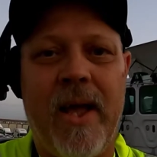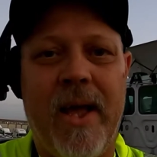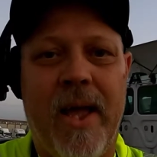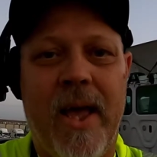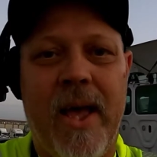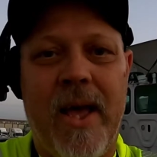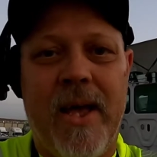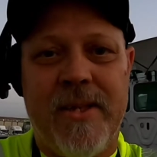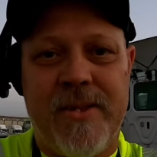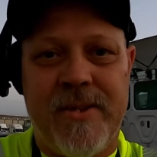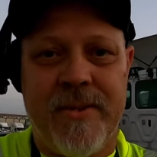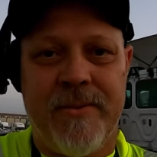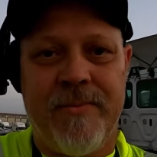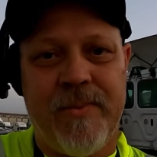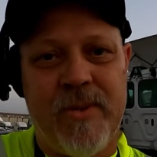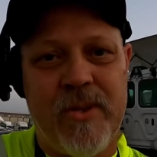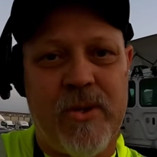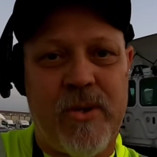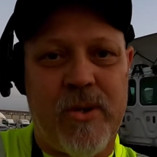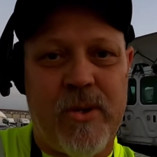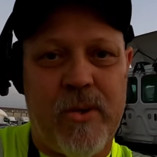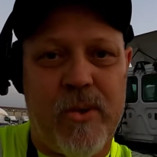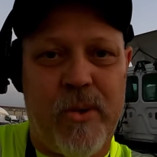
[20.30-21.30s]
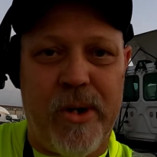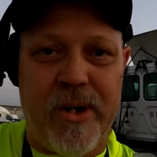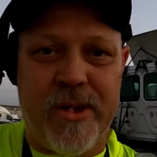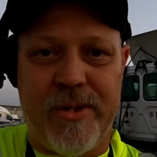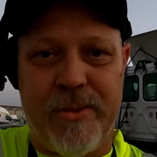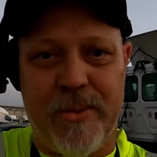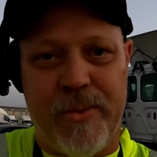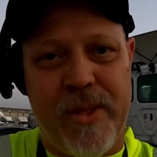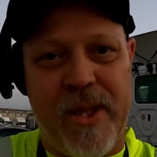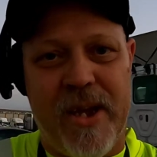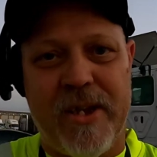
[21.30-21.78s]
Hi guys, it's
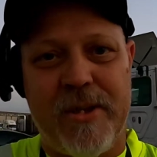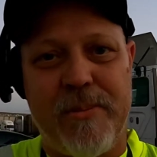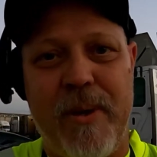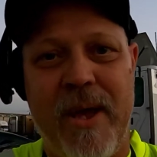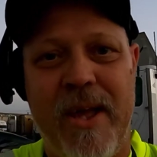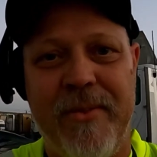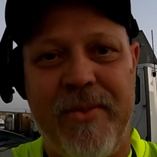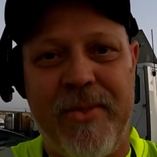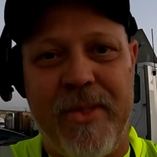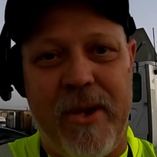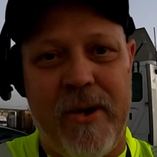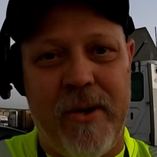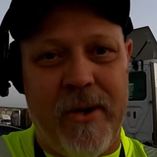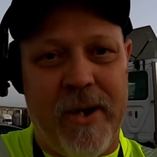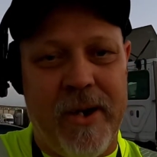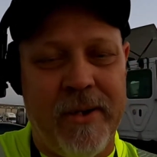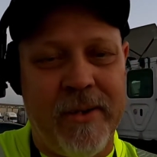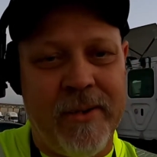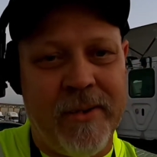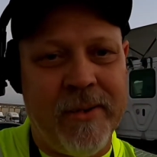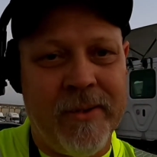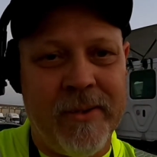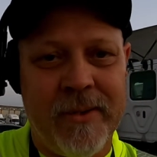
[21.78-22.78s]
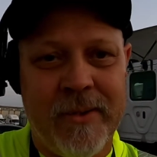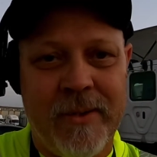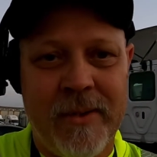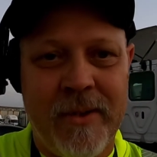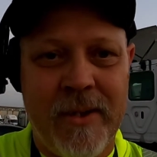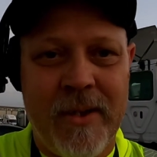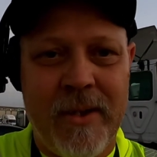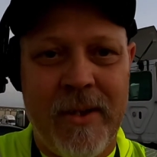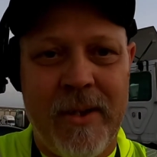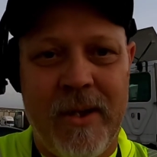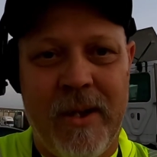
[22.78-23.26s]
Chris with Expat Theory.
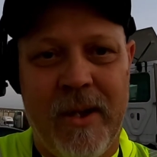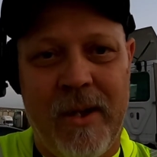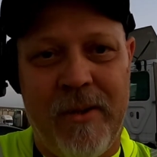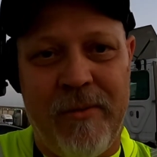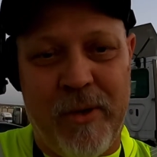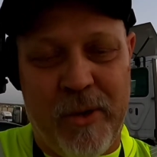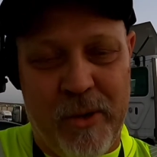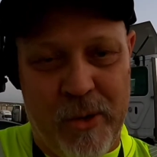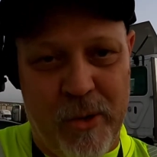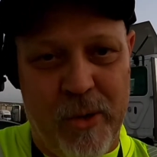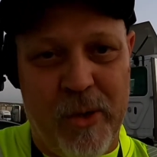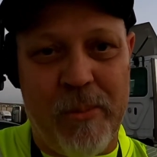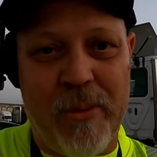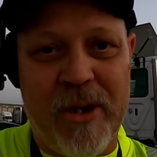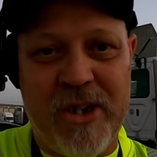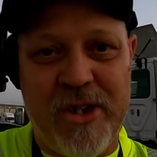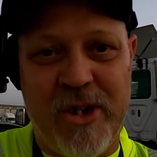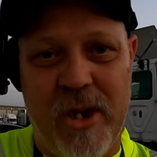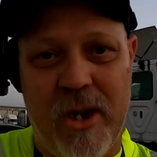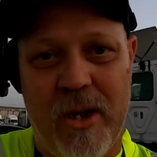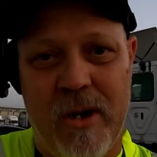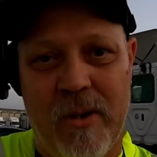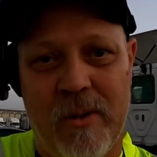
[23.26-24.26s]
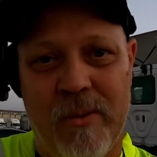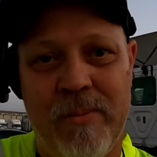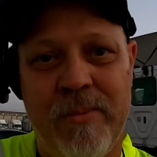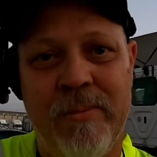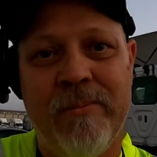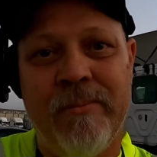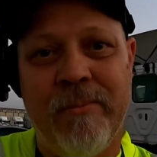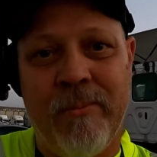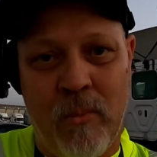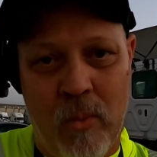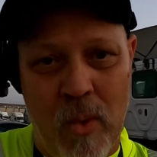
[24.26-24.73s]
If you're new to my channel,
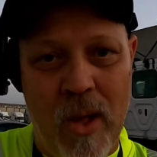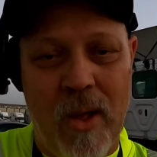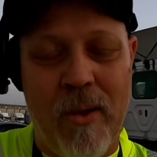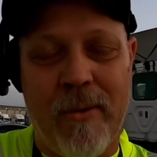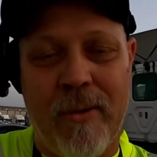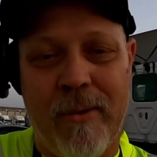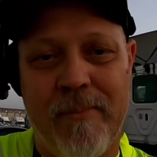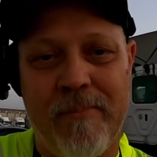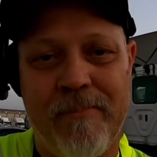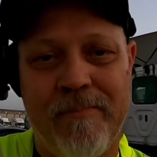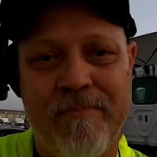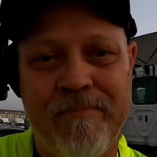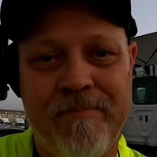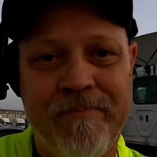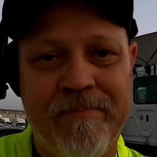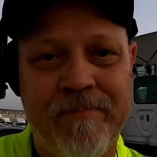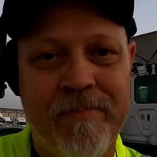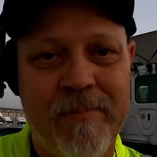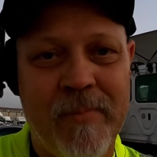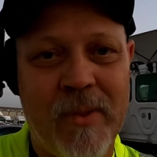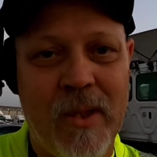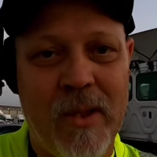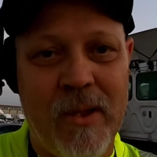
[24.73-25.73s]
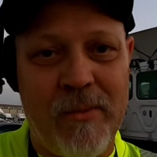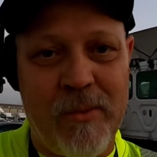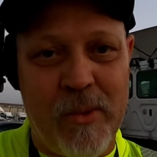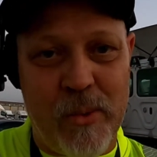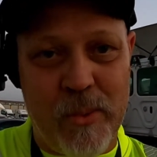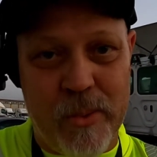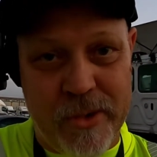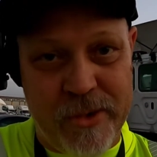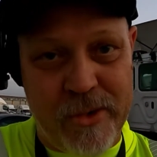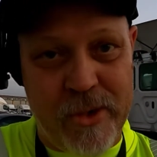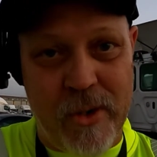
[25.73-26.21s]
welcome. If
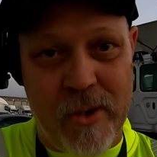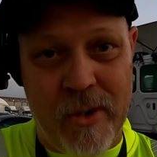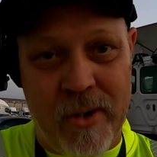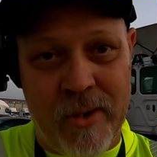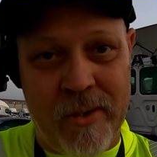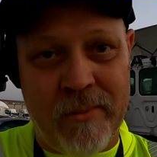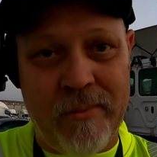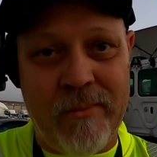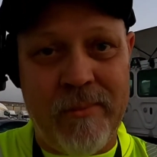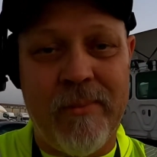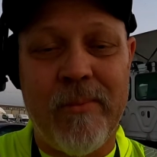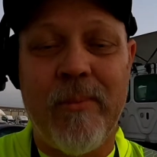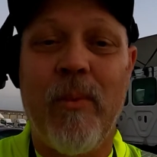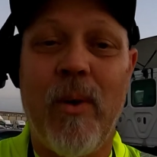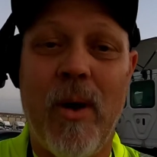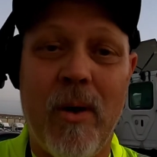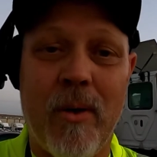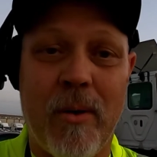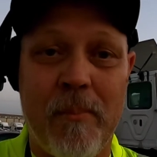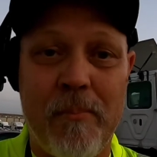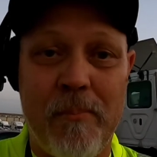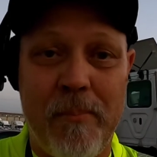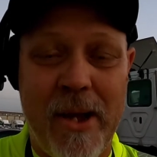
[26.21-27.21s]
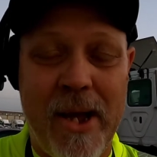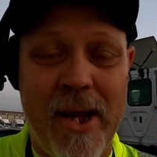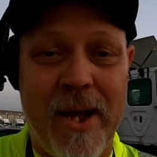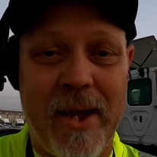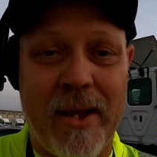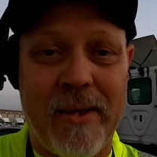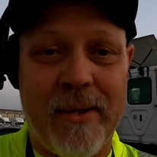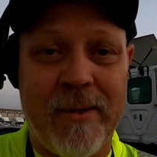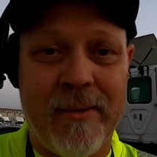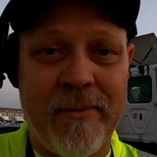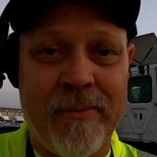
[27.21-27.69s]
you're returning, welcome
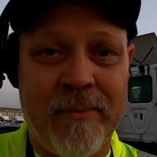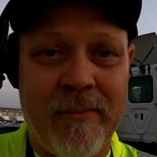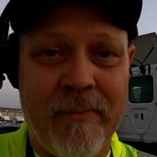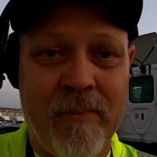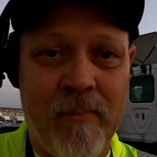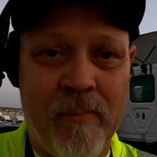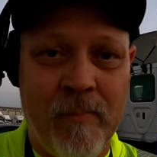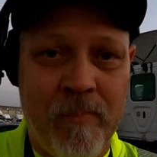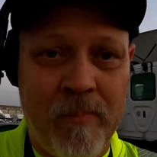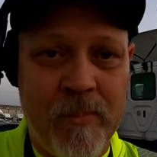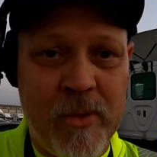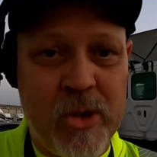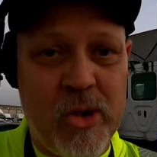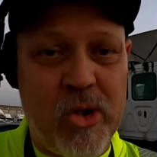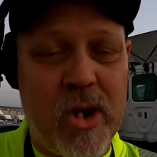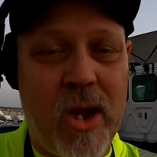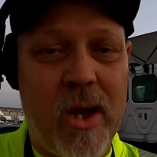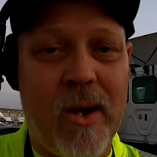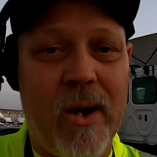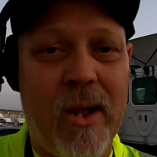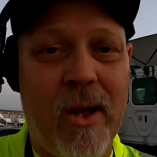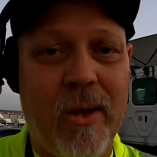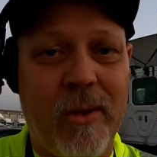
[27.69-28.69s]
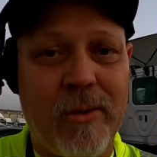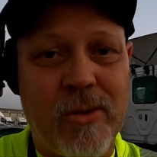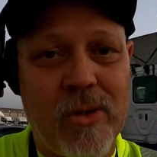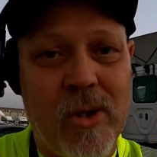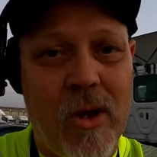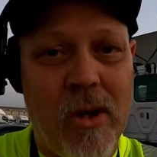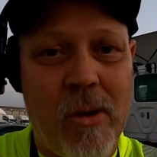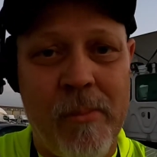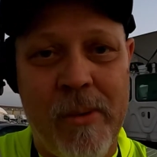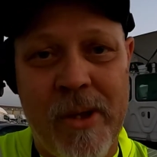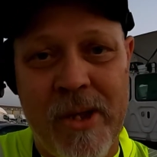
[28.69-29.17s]
back. Shout out
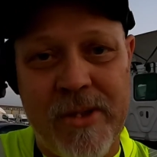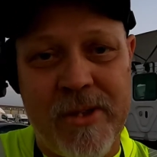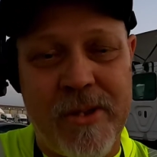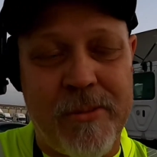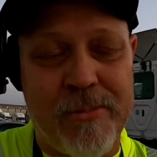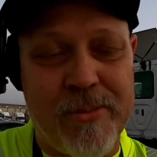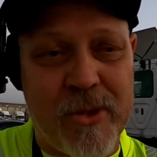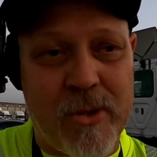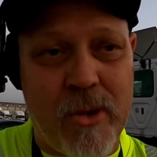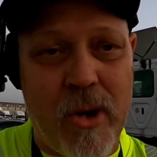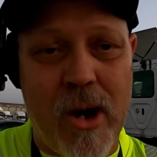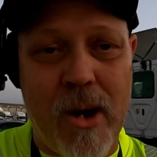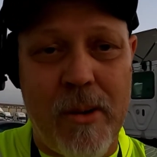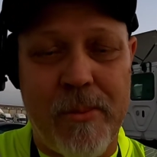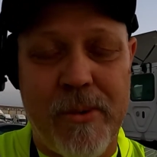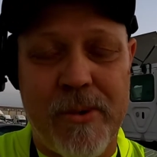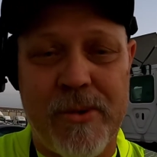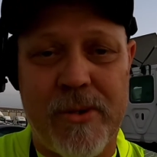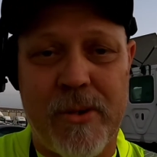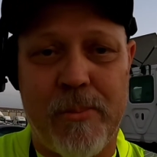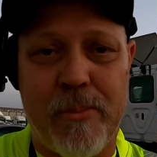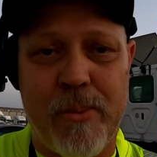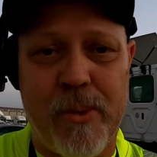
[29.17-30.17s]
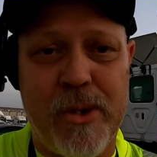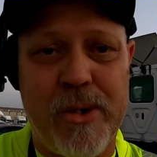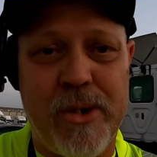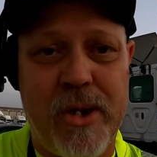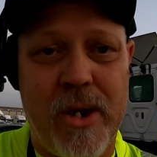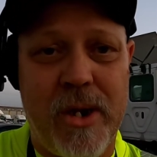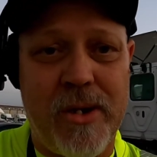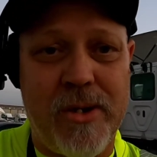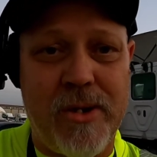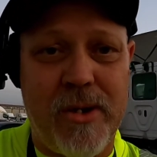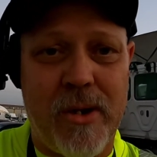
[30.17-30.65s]
to all my subscribers.
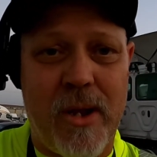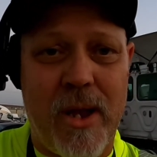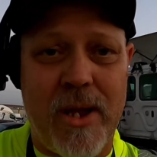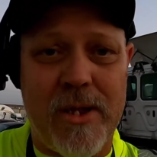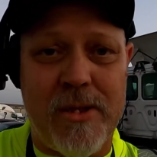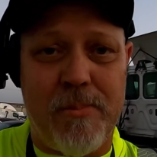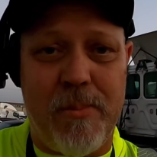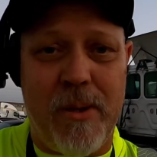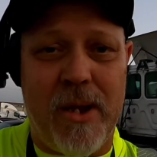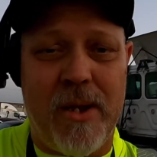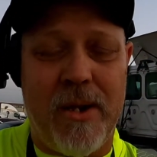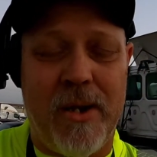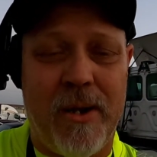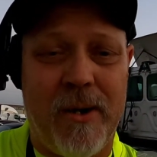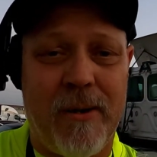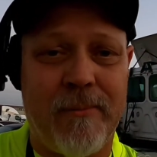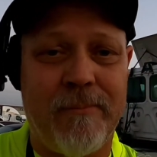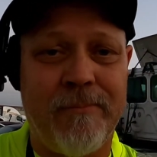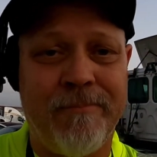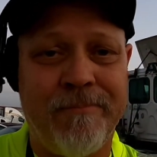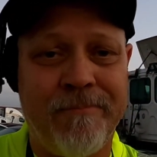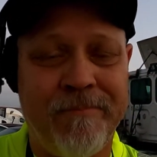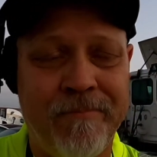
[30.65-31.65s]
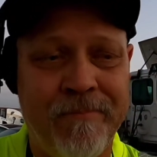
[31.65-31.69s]
Appreciate you guys being here.